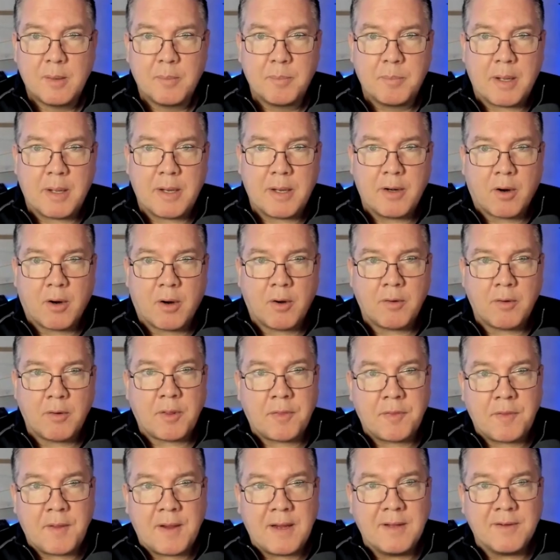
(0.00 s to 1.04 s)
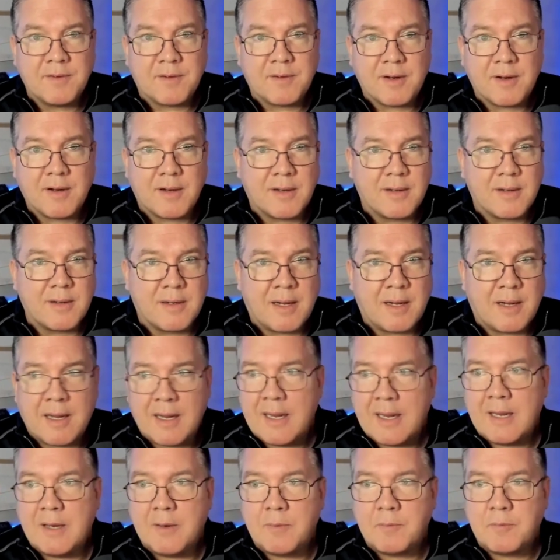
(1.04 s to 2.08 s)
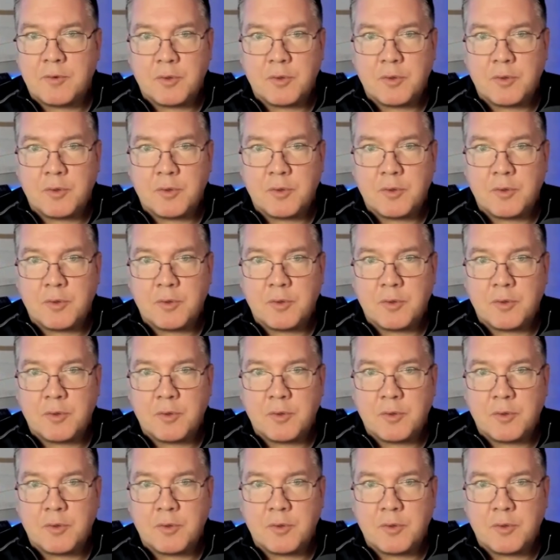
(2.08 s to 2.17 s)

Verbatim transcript: but are the things that I